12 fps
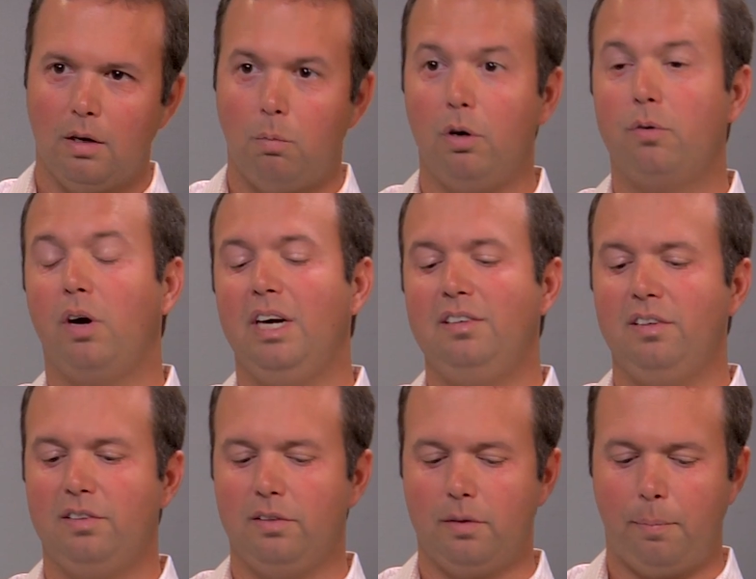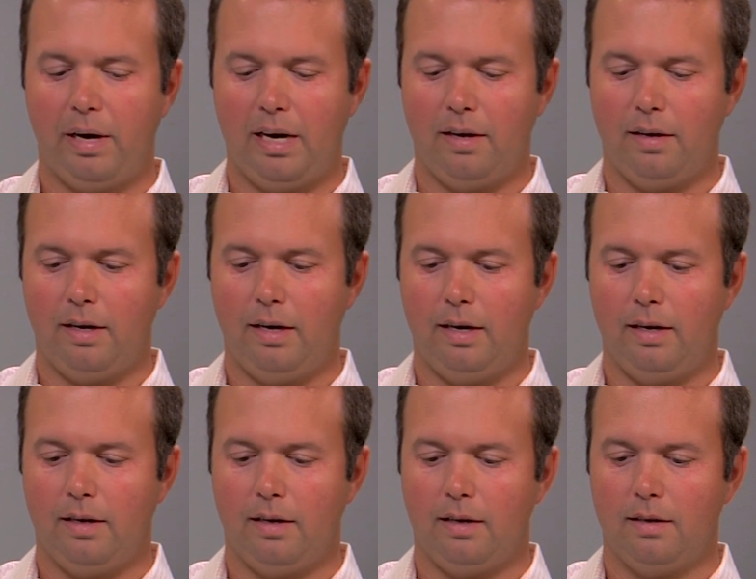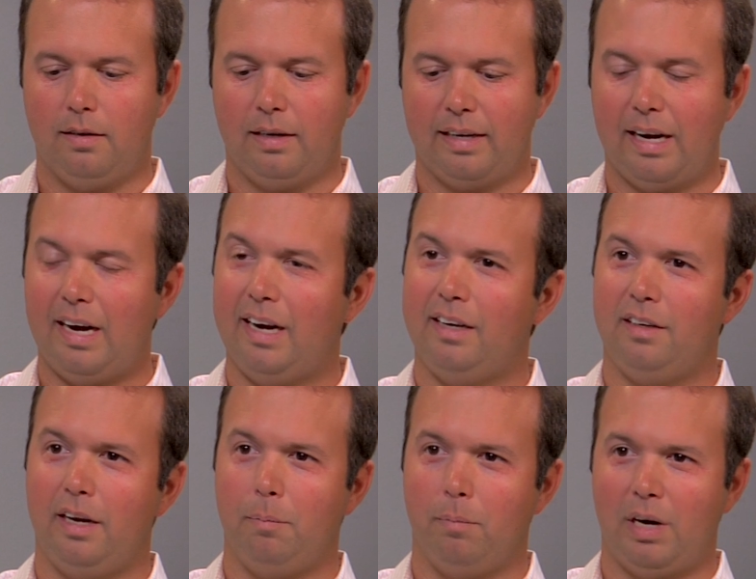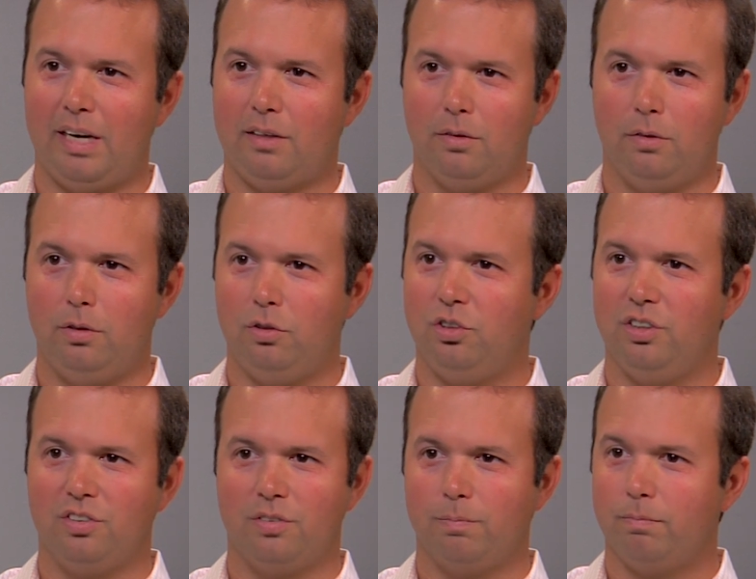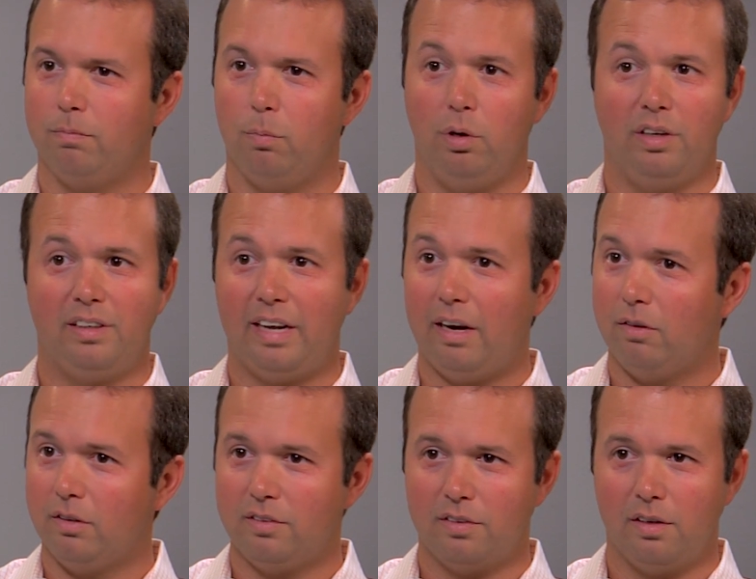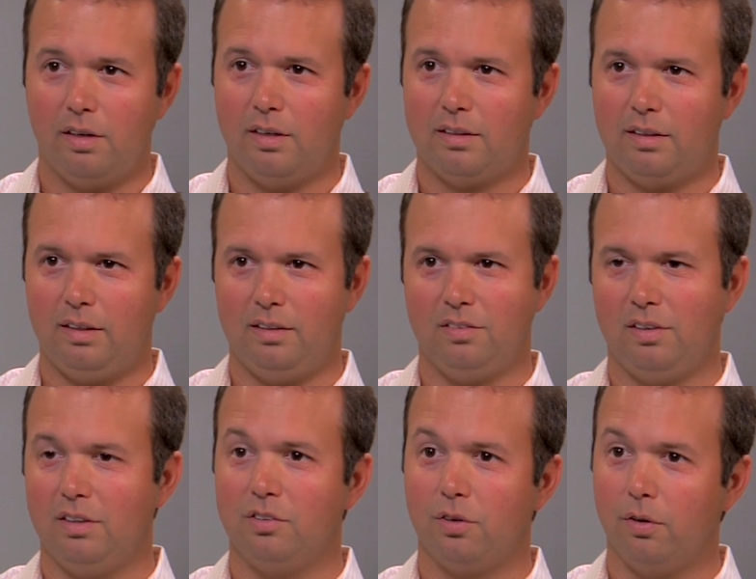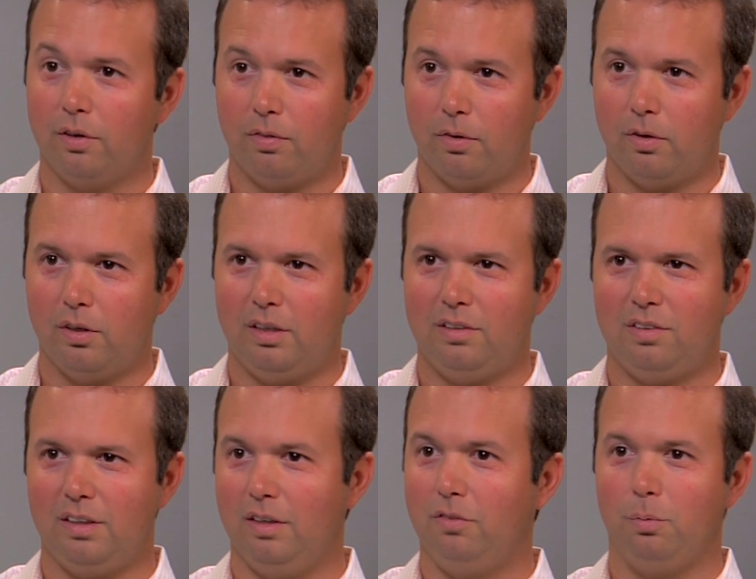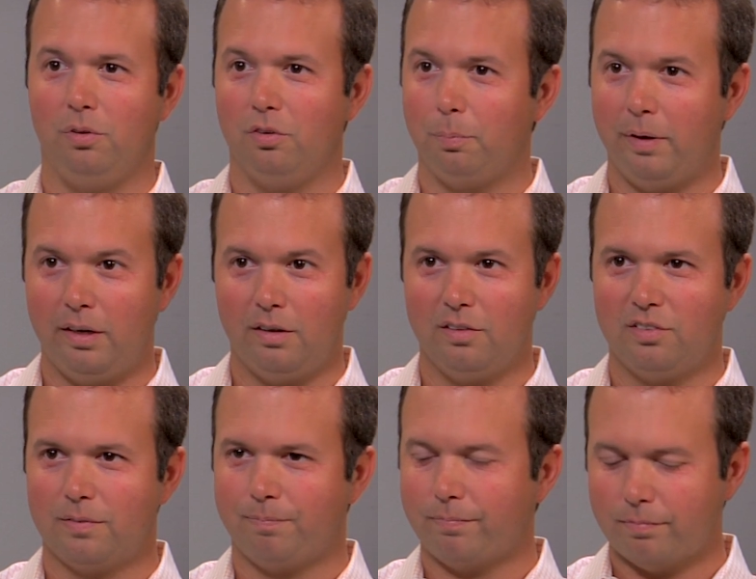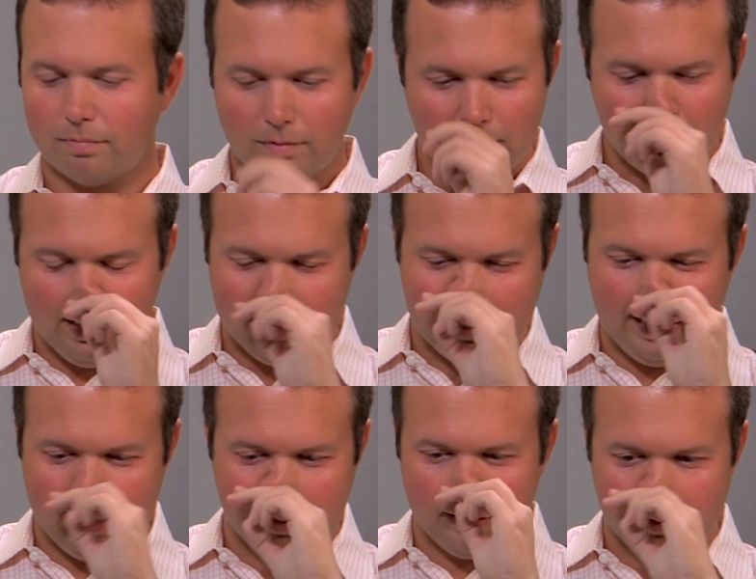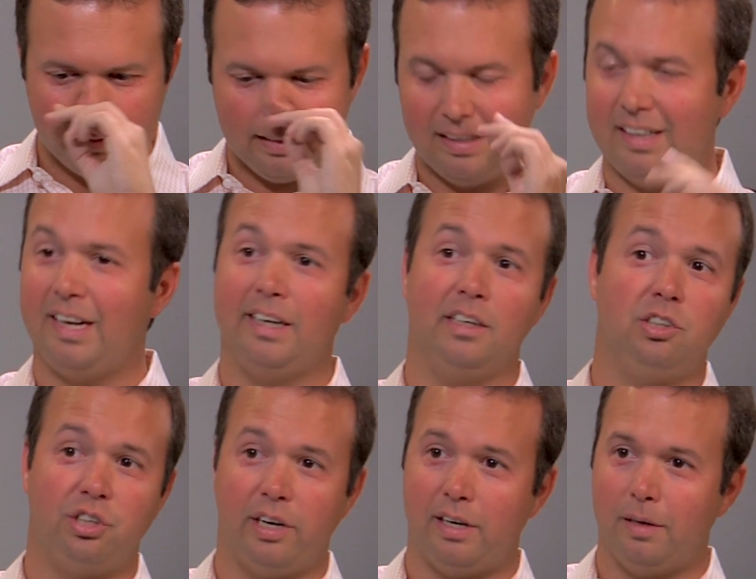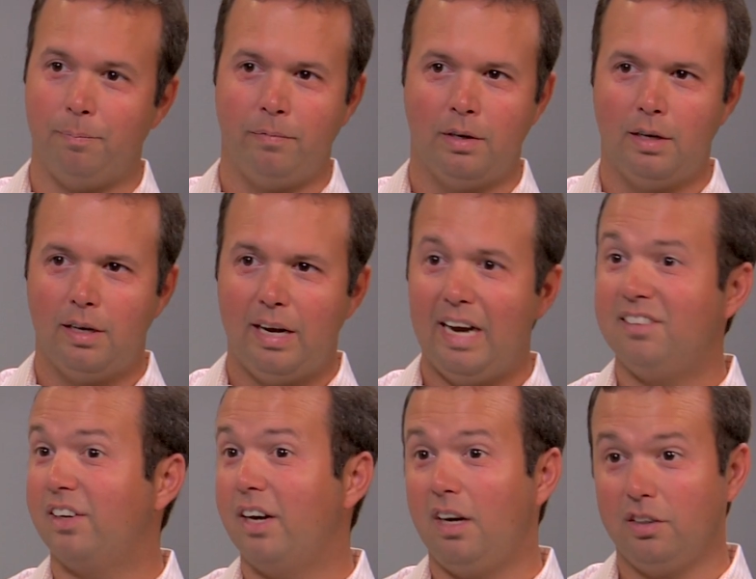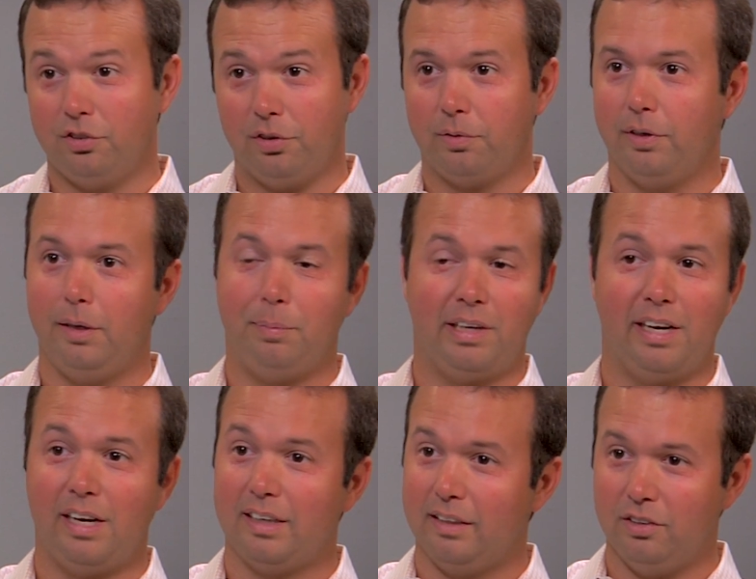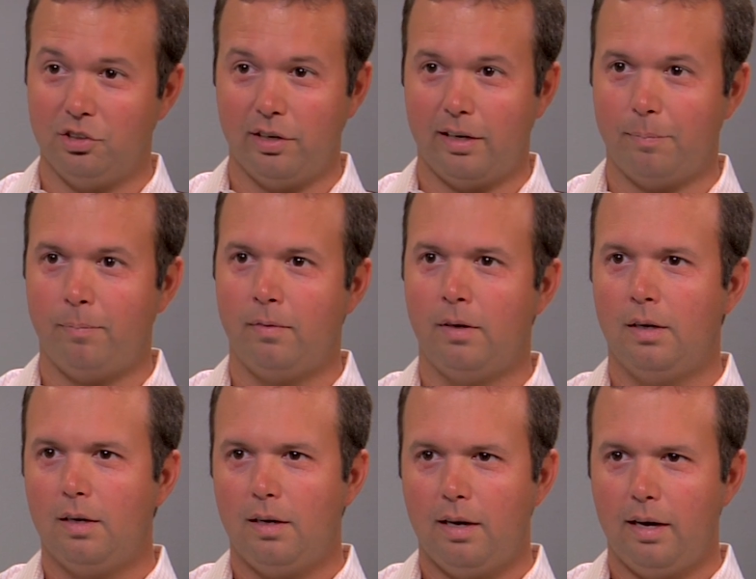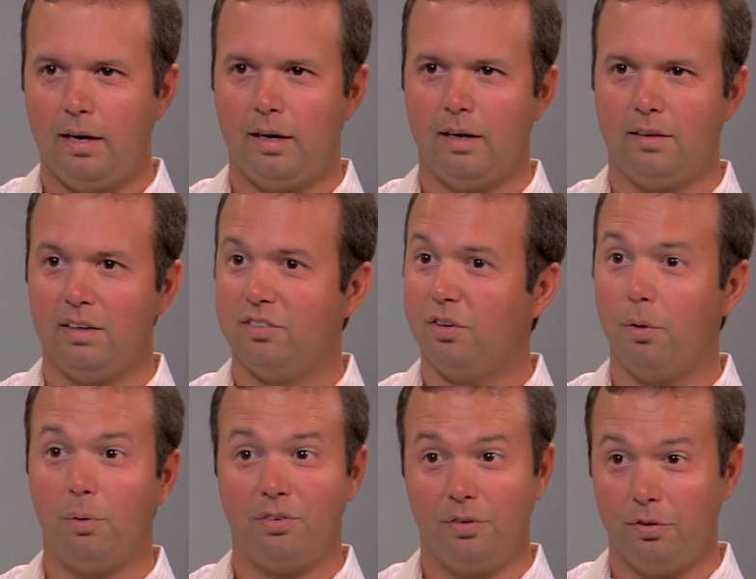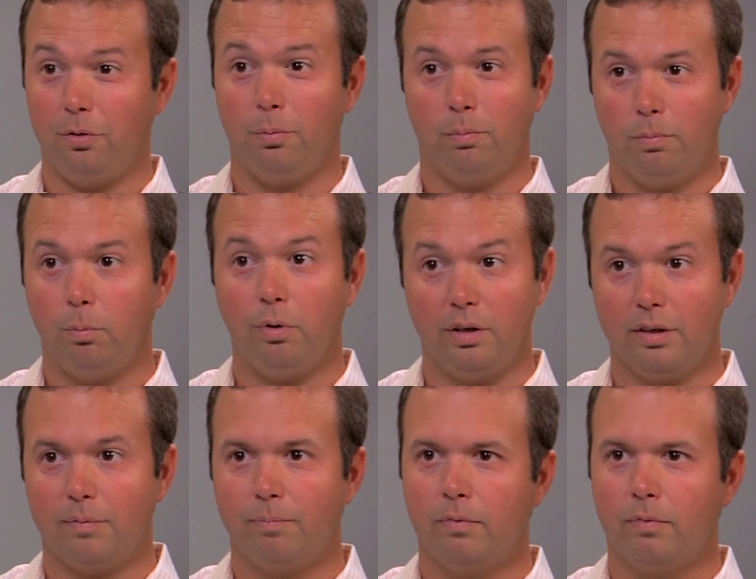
Well, Crisis is about a guy named Michael who's just really down on his luck. He's in his early 30s. He lives with his parents. He can't get a job. Has a college degree but cannot get a job, and doesn't know what to do really.